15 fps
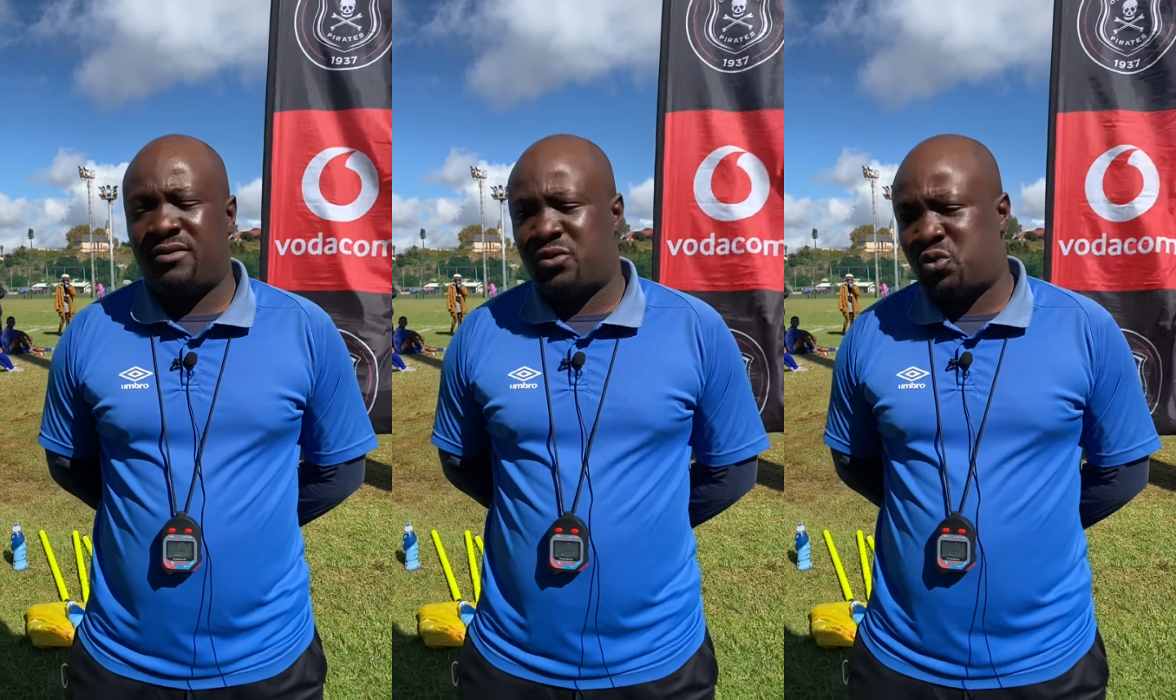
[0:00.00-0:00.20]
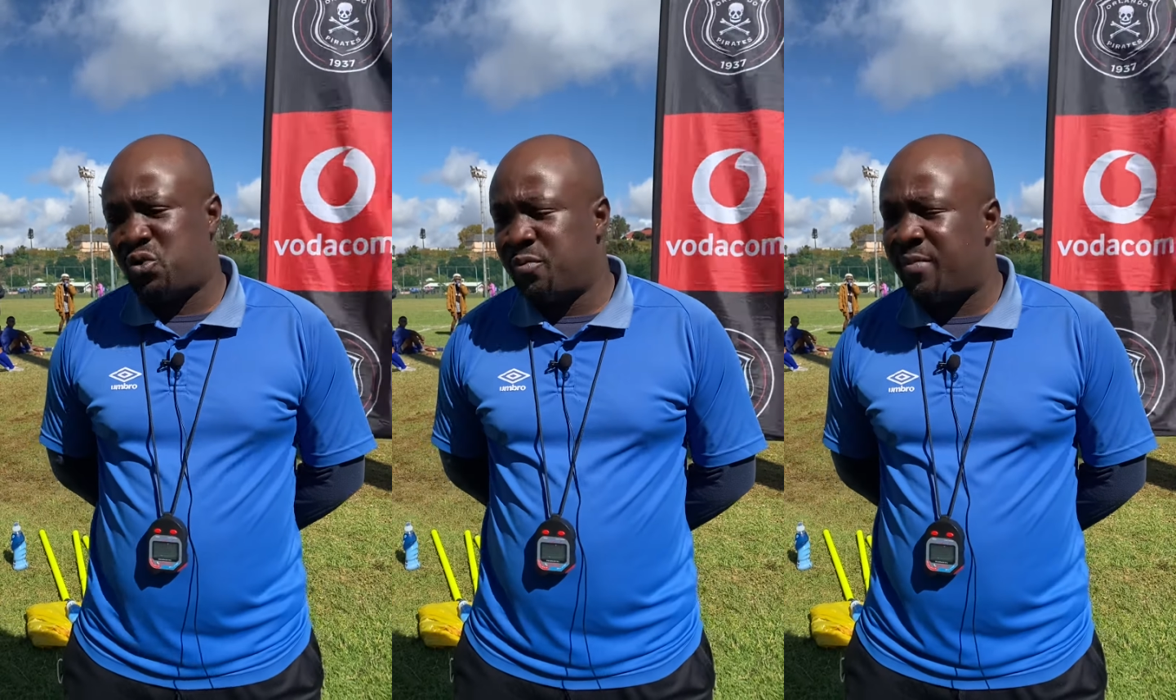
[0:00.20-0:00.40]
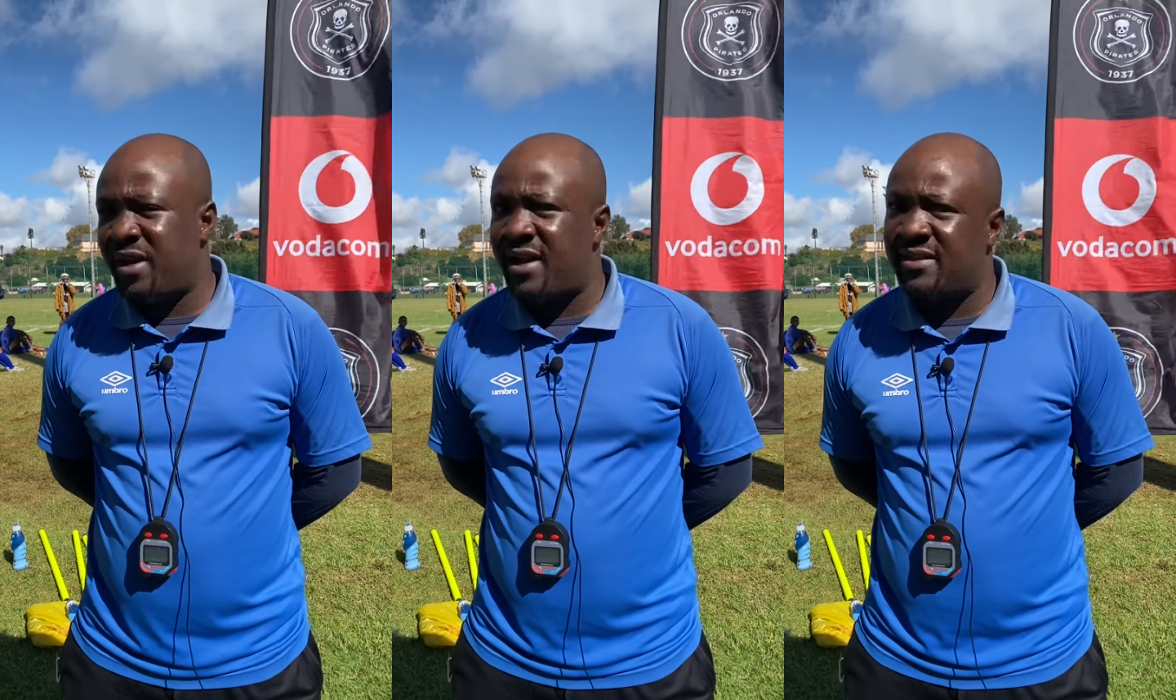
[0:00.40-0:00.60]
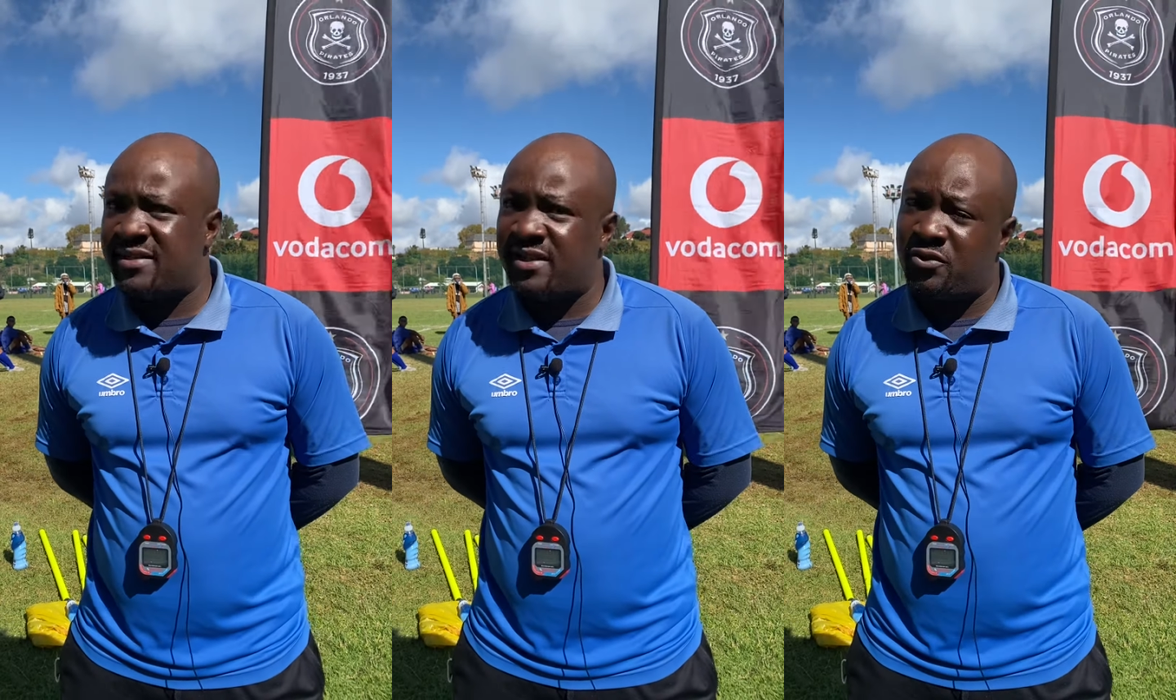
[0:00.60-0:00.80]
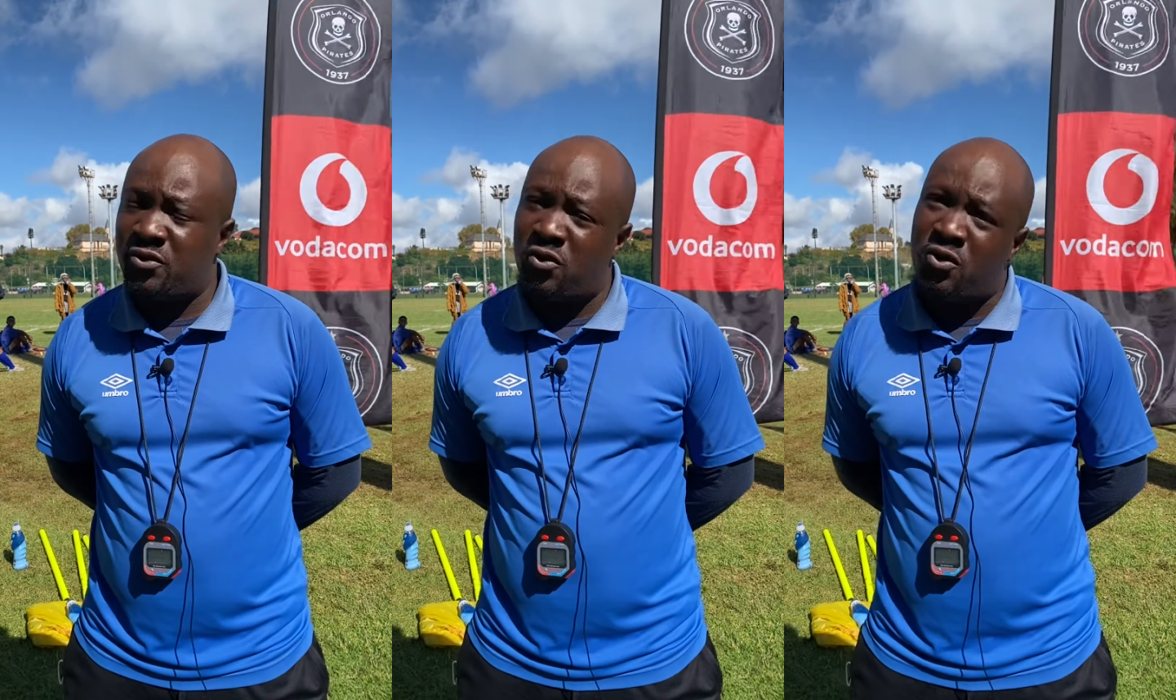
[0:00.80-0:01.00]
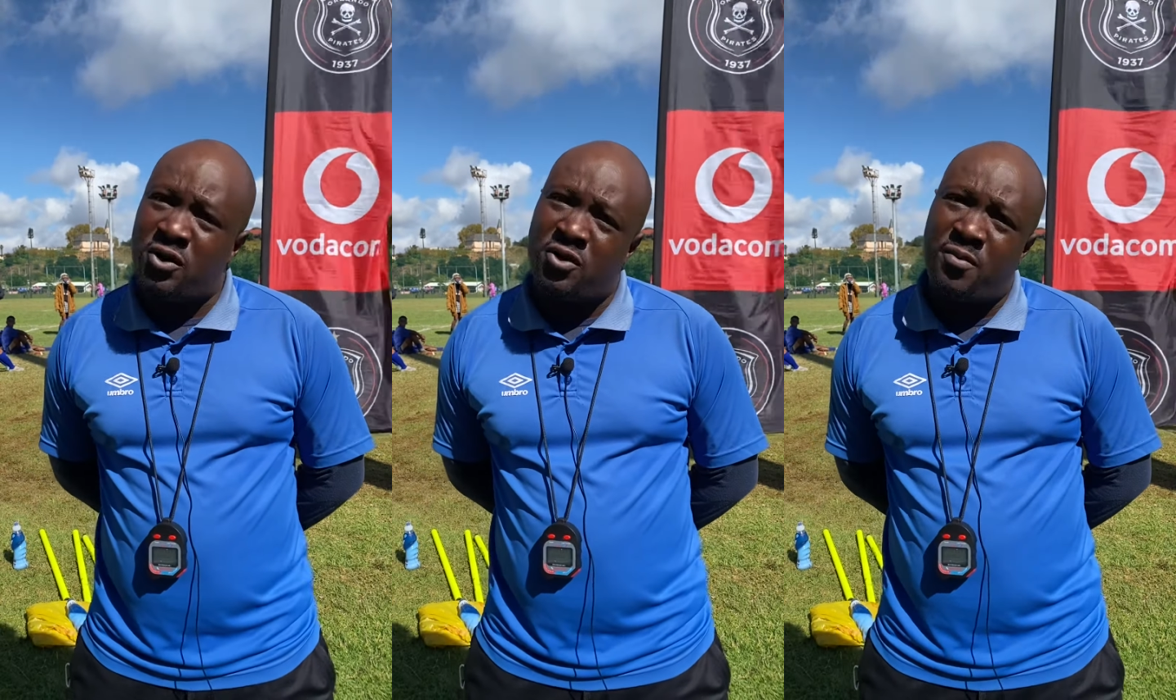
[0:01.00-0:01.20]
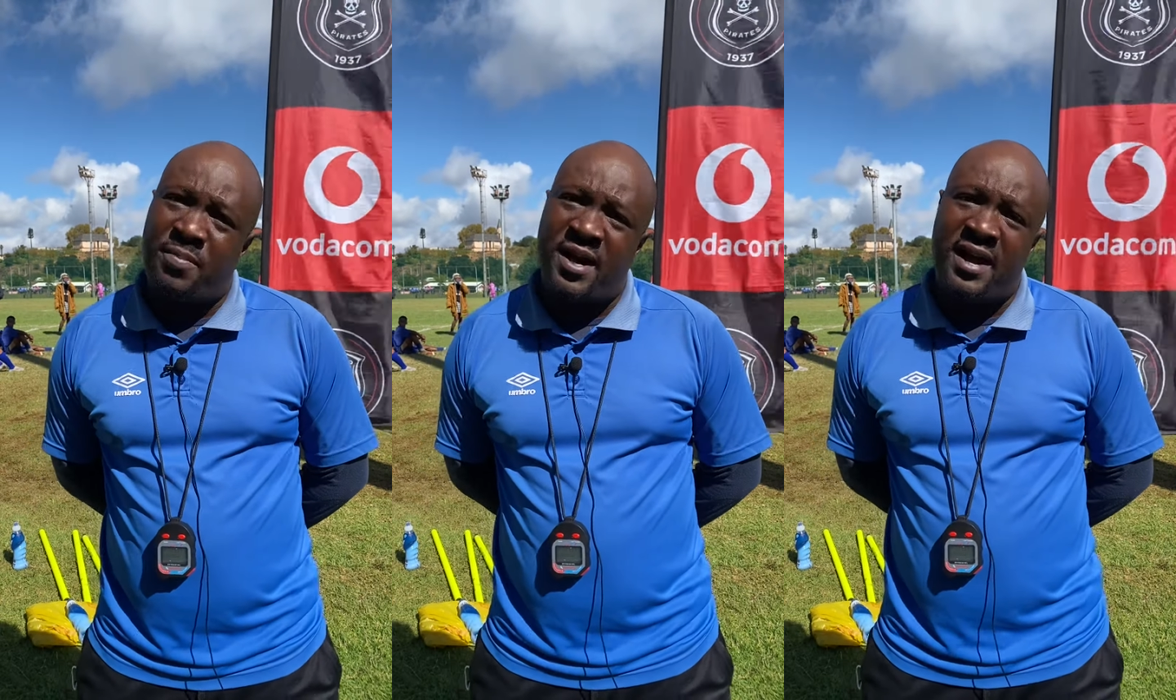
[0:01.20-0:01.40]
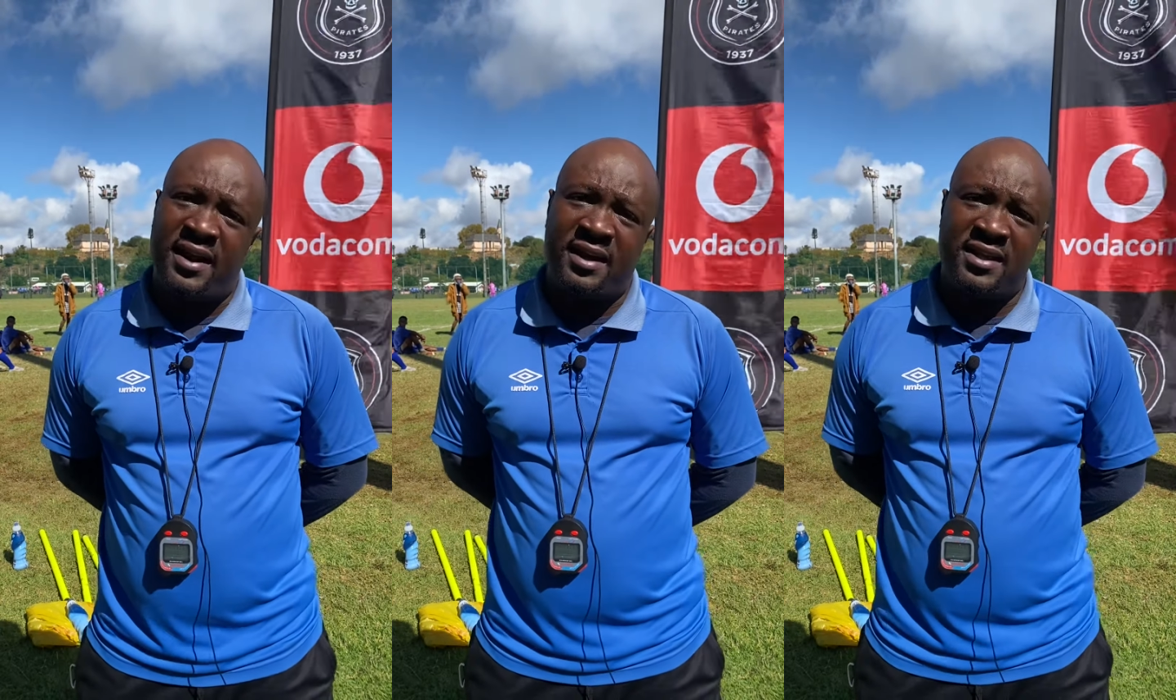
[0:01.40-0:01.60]
two players at Orlando
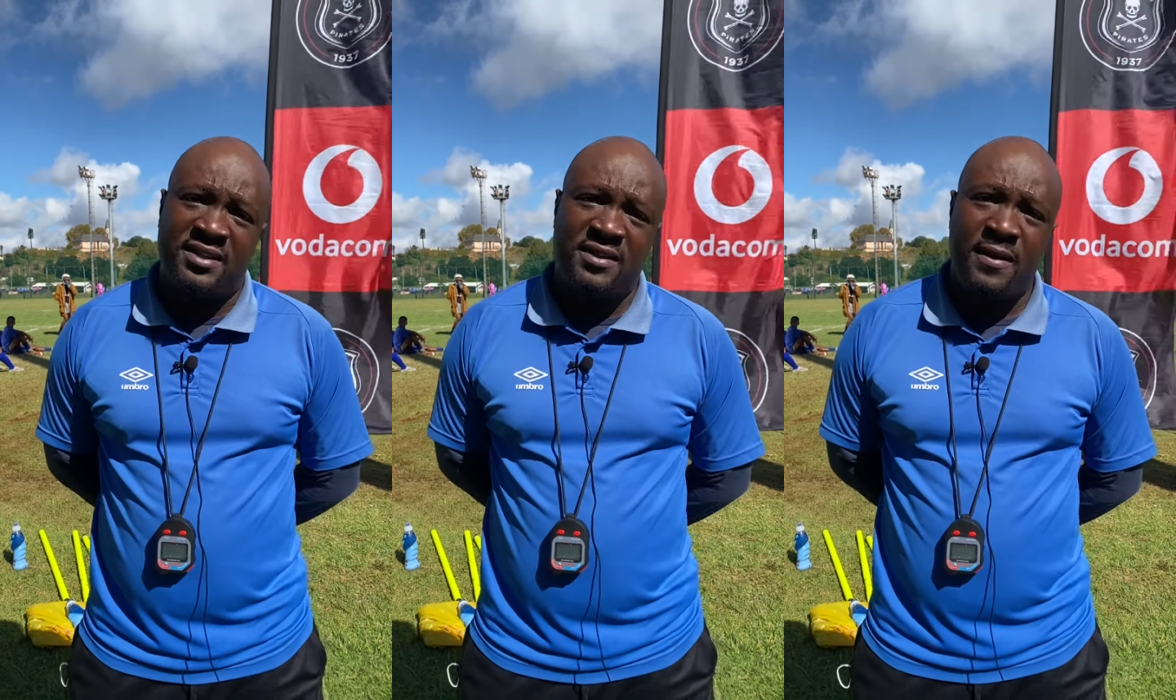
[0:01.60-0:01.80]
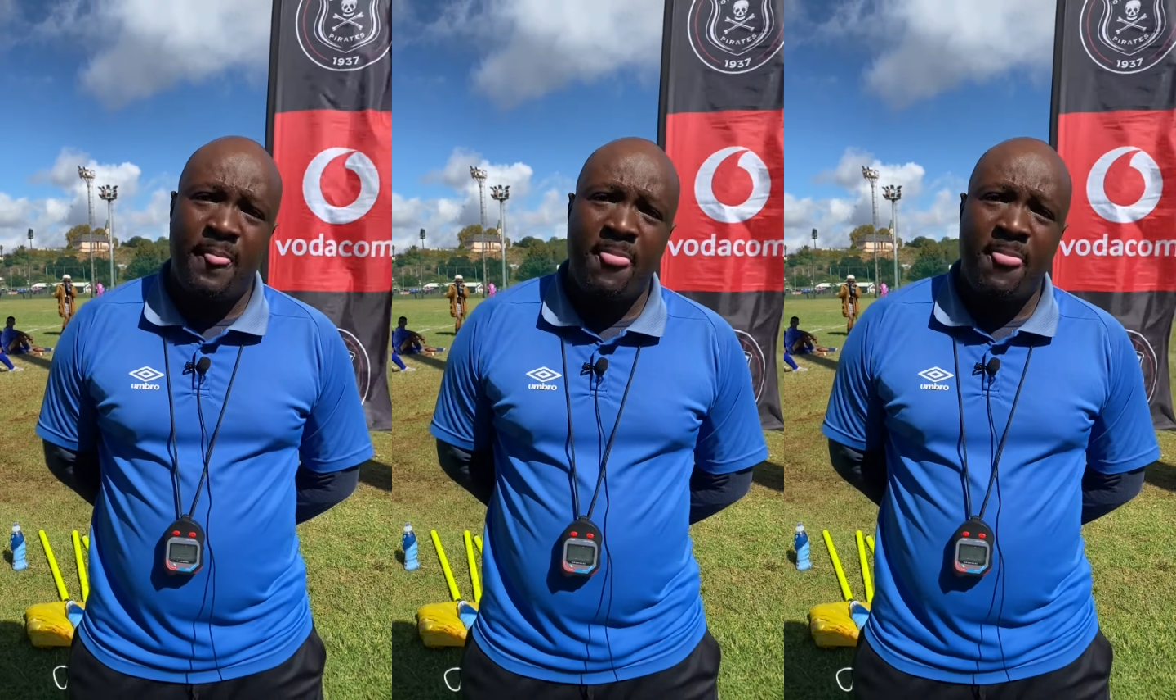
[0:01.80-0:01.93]
Pirates.